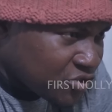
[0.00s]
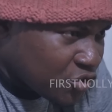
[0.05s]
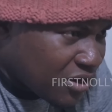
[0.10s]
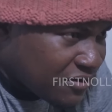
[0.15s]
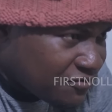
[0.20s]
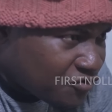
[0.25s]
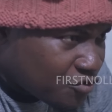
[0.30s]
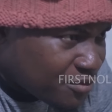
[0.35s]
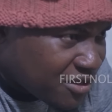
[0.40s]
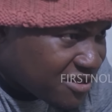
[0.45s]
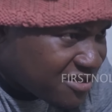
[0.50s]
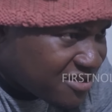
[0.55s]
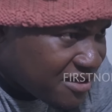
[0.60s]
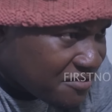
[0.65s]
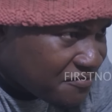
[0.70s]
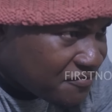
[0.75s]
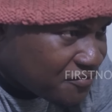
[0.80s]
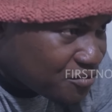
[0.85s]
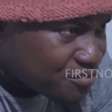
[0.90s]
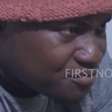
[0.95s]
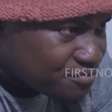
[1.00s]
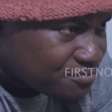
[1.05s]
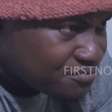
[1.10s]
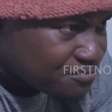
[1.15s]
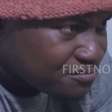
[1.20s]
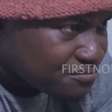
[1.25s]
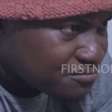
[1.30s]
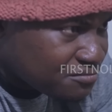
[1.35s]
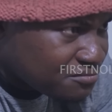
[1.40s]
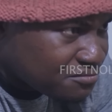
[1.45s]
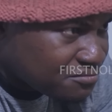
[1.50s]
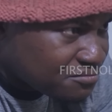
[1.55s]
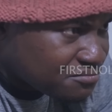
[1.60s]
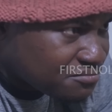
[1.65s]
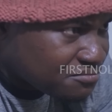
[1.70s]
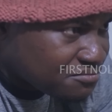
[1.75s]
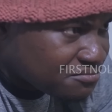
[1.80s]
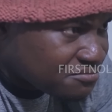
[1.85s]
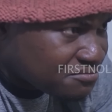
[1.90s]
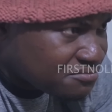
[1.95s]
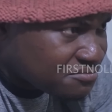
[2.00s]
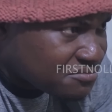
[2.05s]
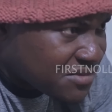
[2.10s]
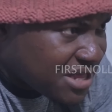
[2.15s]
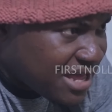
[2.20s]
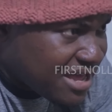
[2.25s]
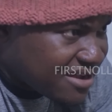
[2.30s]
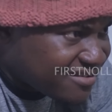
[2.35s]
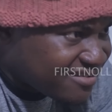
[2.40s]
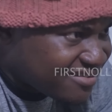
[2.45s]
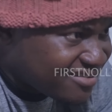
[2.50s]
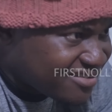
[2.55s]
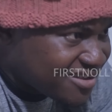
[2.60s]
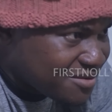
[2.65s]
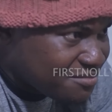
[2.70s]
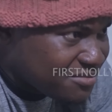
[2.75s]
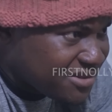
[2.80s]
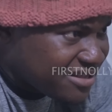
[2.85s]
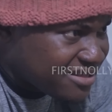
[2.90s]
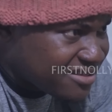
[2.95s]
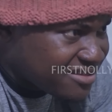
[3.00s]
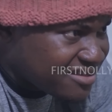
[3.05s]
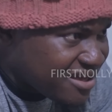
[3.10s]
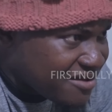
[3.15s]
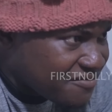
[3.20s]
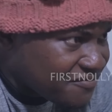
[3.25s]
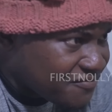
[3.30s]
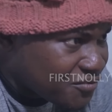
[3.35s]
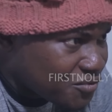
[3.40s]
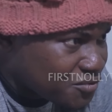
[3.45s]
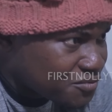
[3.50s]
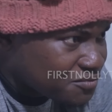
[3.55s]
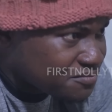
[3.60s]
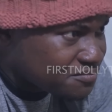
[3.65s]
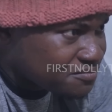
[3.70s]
you have to be careful. Extremely careful.